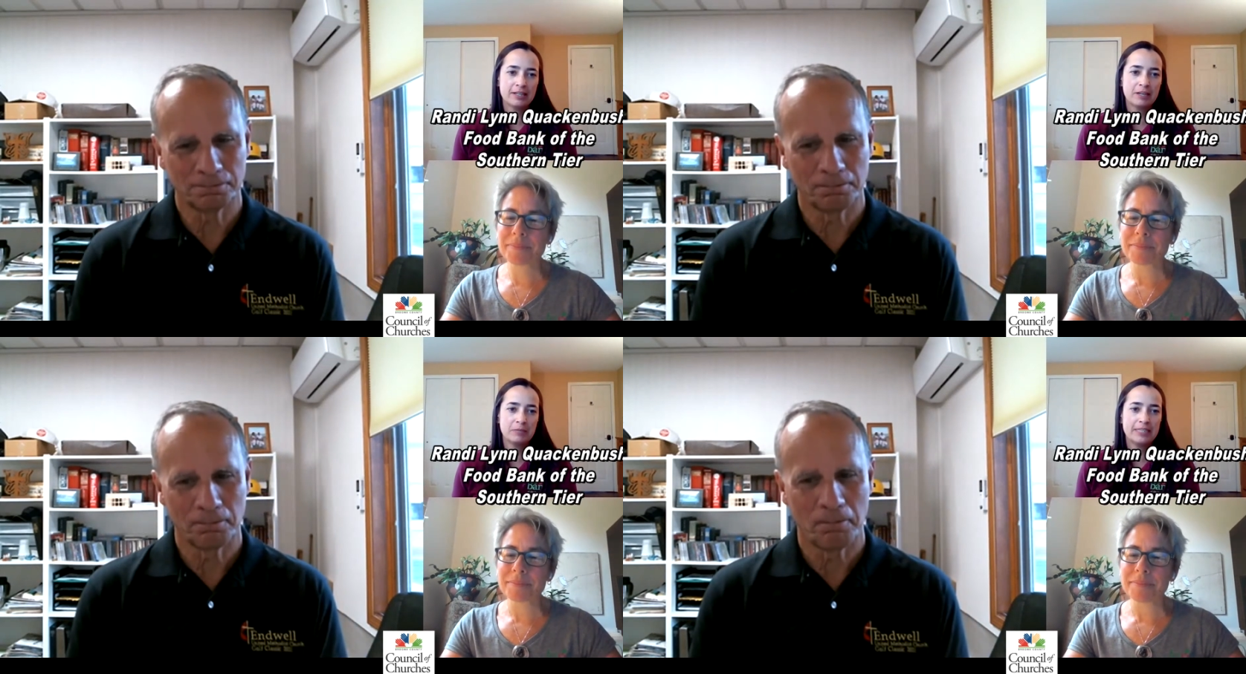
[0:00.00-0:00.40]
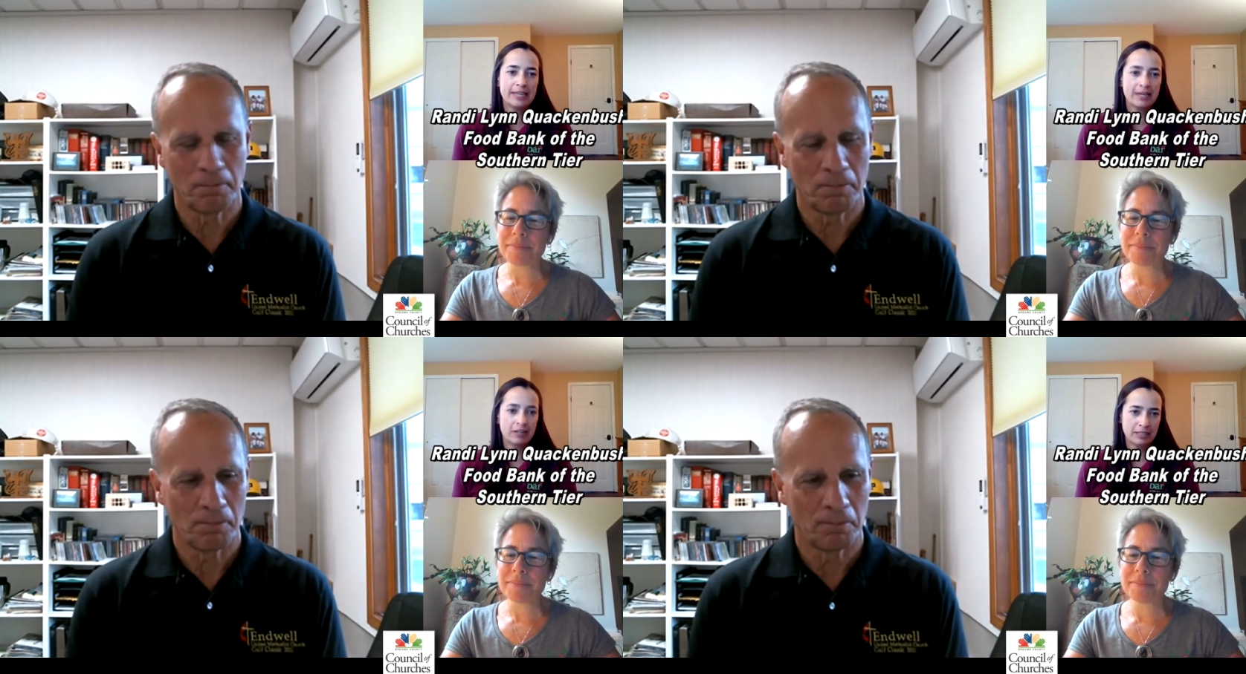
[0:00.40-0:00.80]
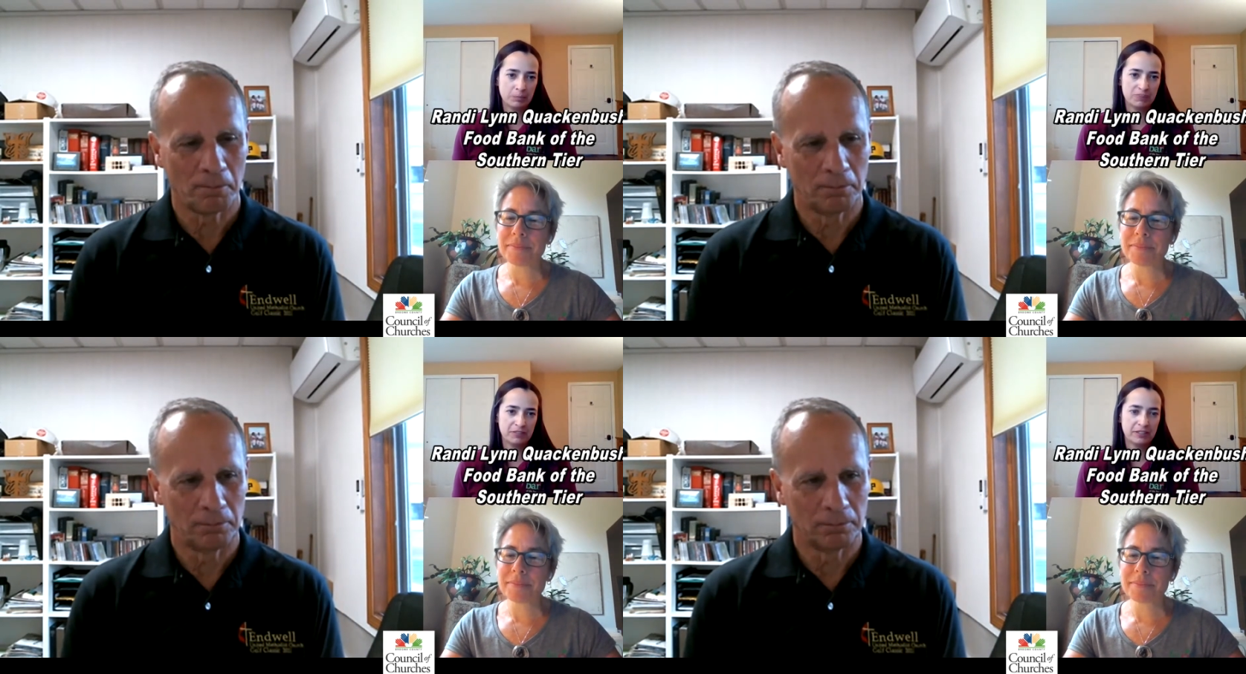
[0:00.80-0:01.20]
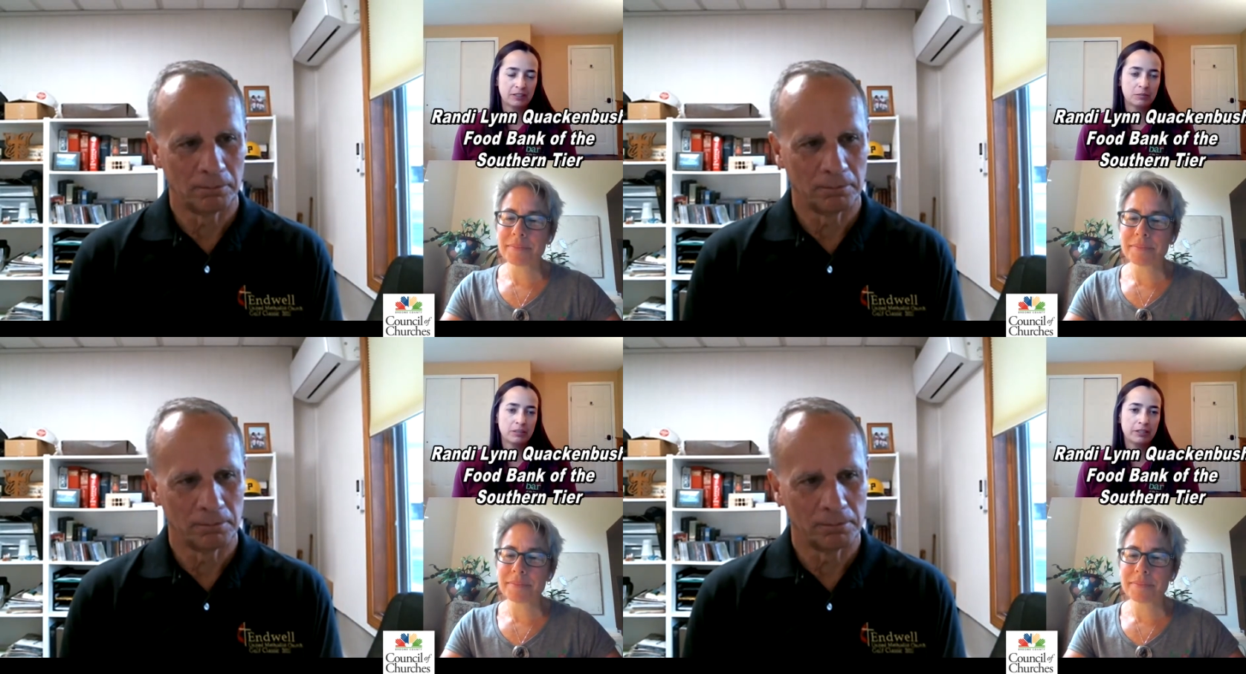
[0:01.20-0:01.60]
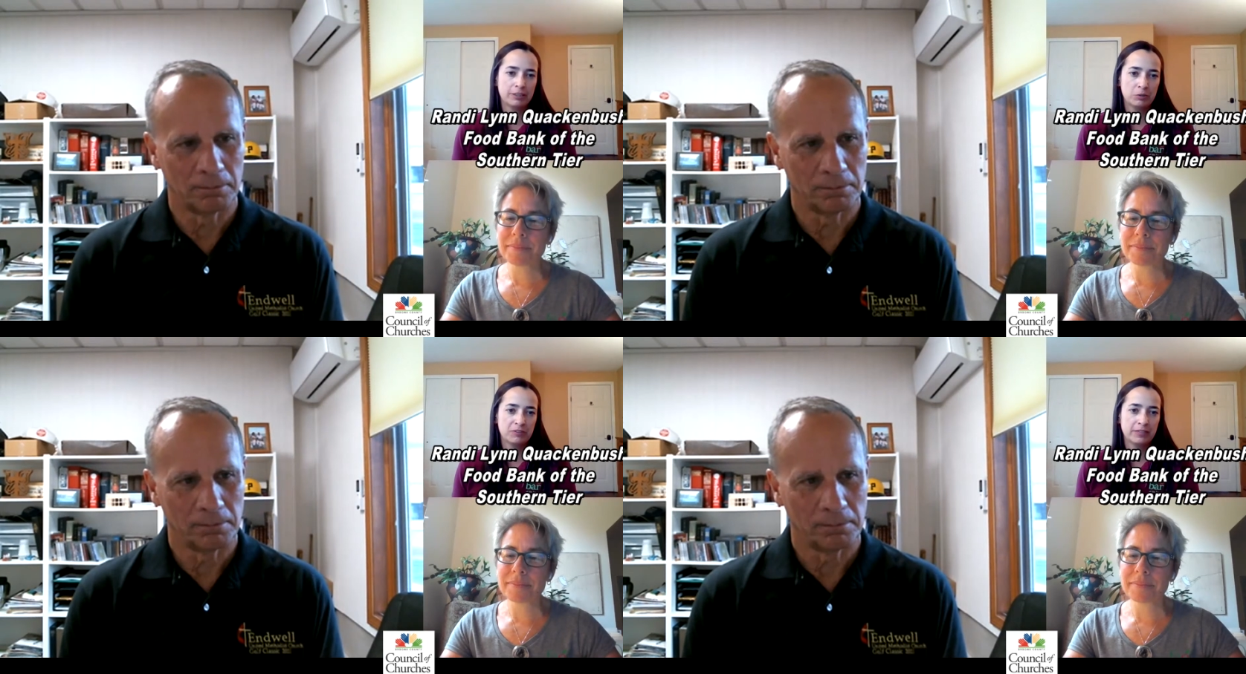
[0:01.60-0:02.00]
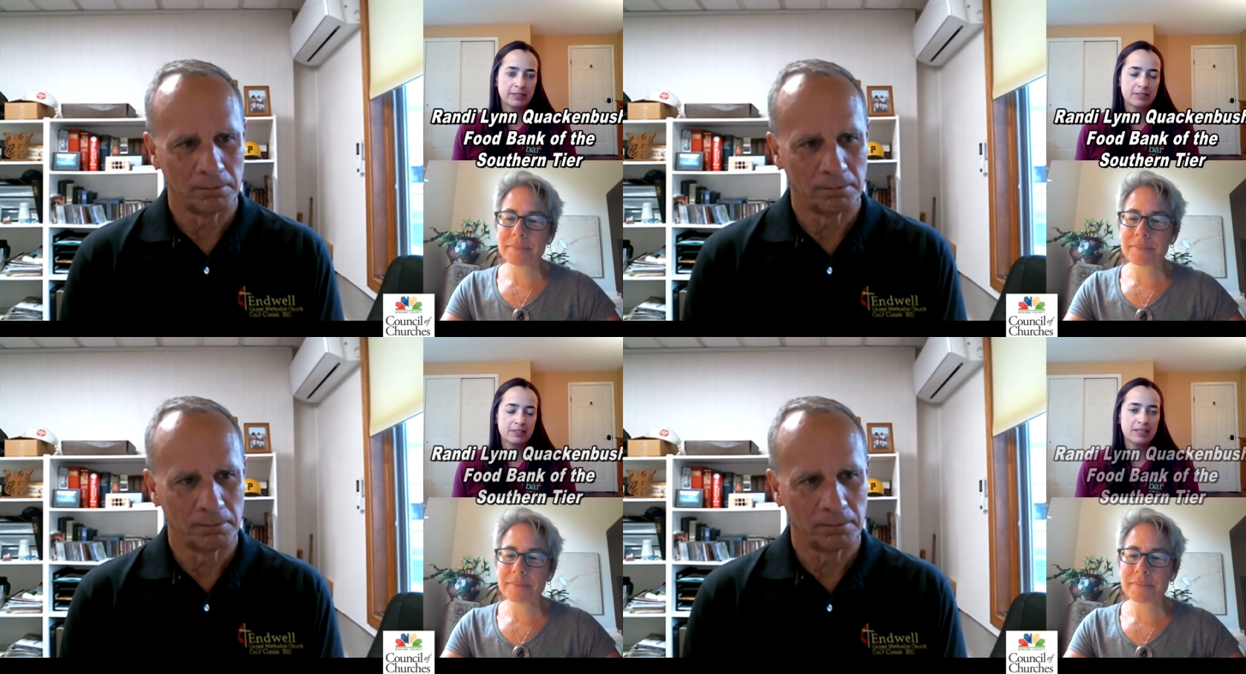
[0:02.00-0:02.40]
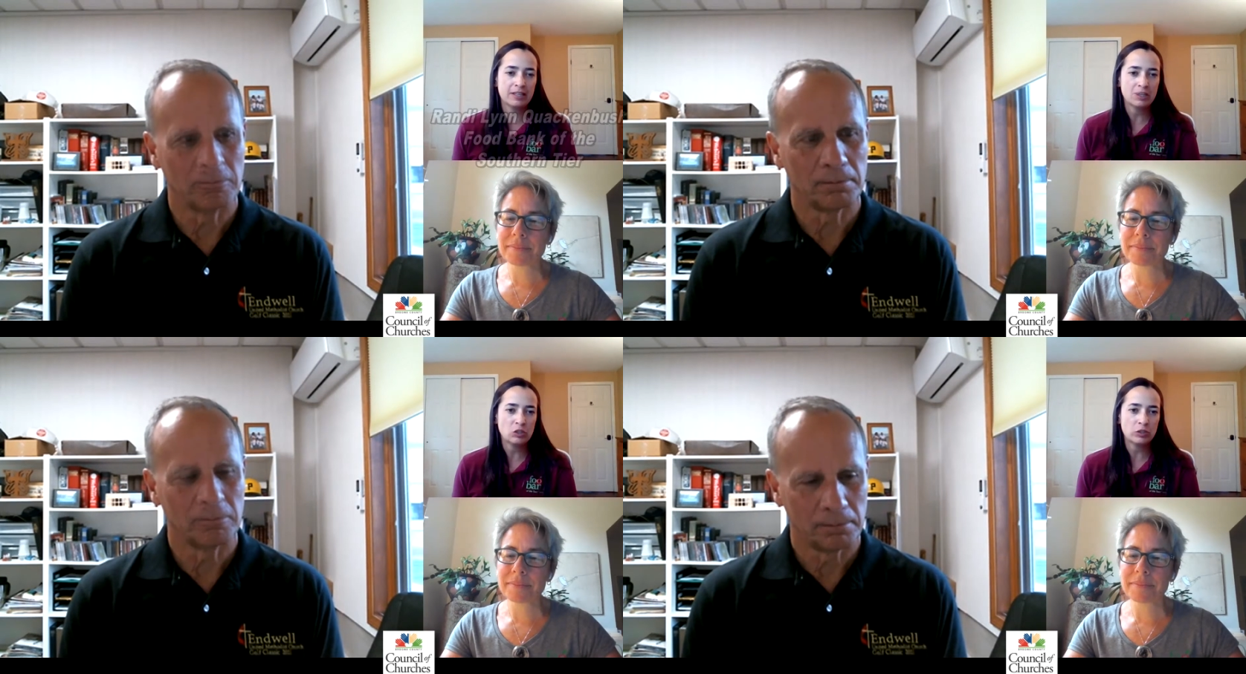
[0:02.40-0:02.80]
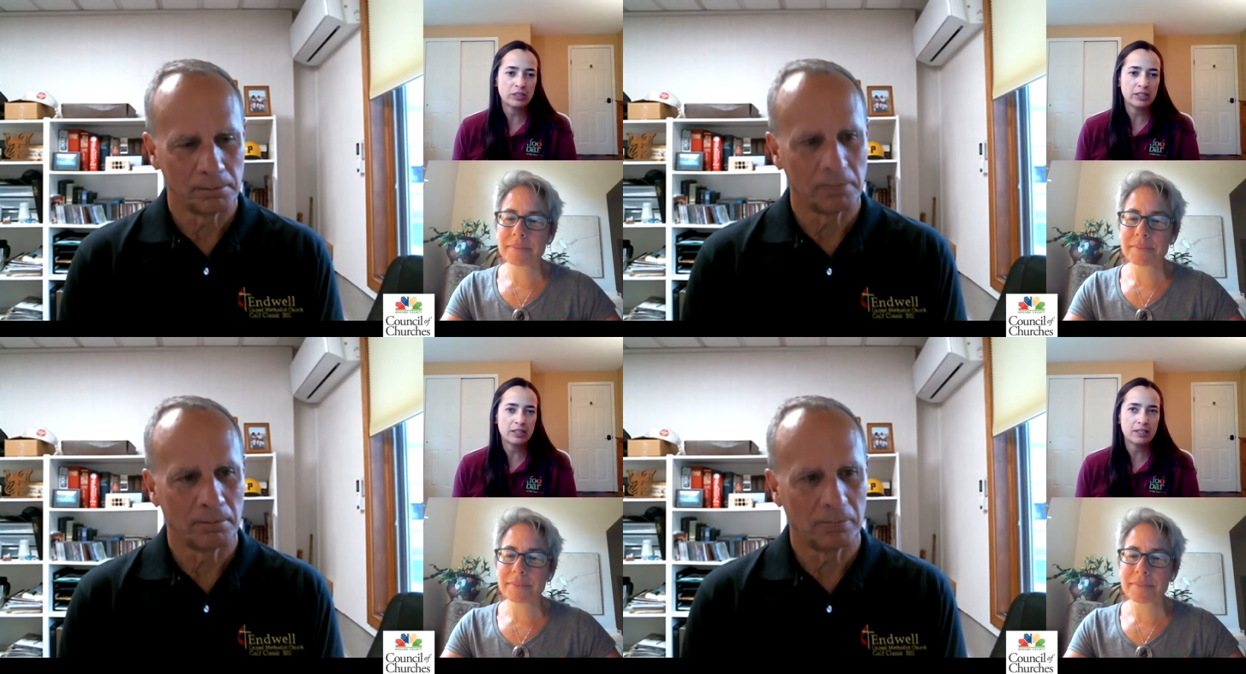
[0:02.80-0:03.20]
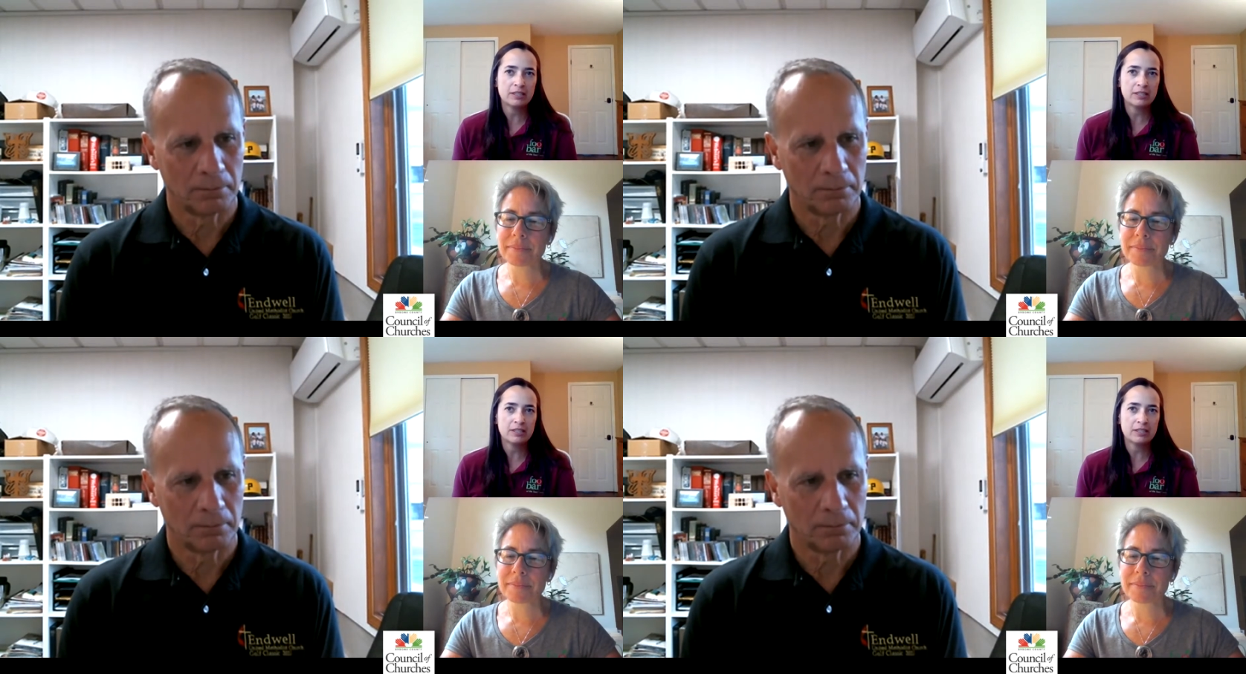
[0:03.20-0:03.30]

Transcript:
Speaker 1: It's um, data that Feeding America provides us annually.